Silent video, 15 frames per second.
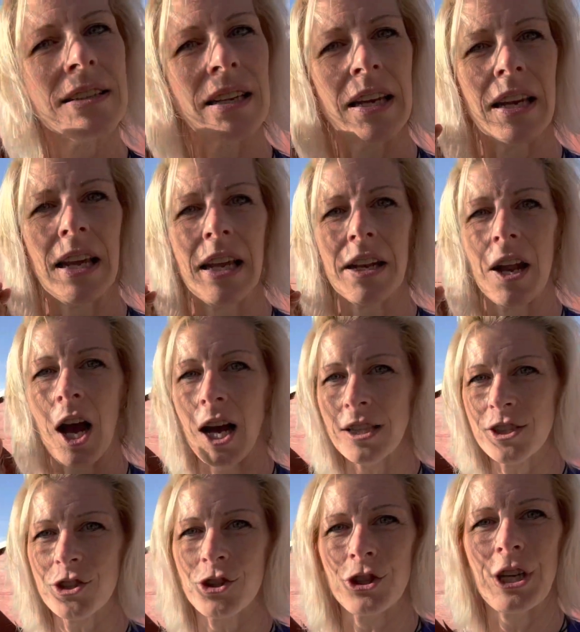and
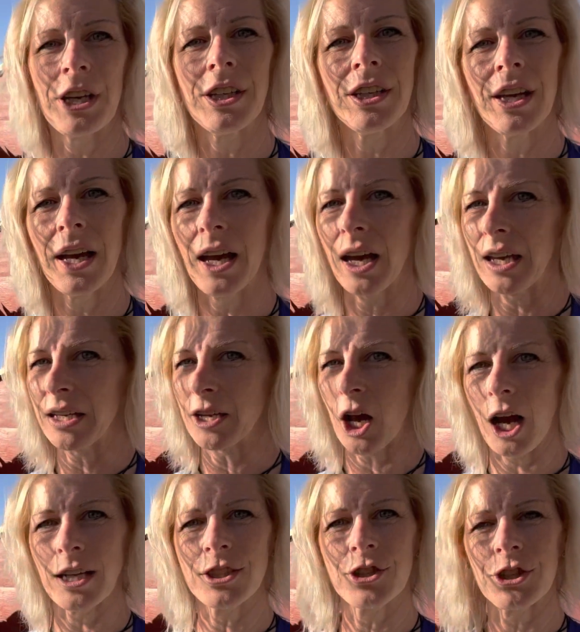Australia and
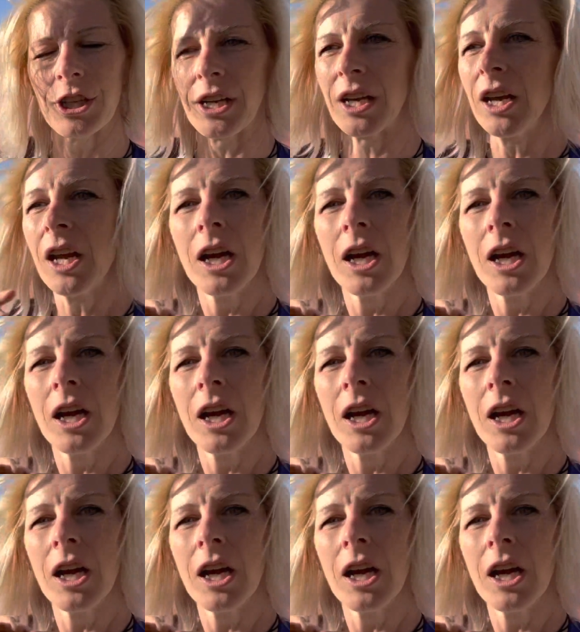Austria,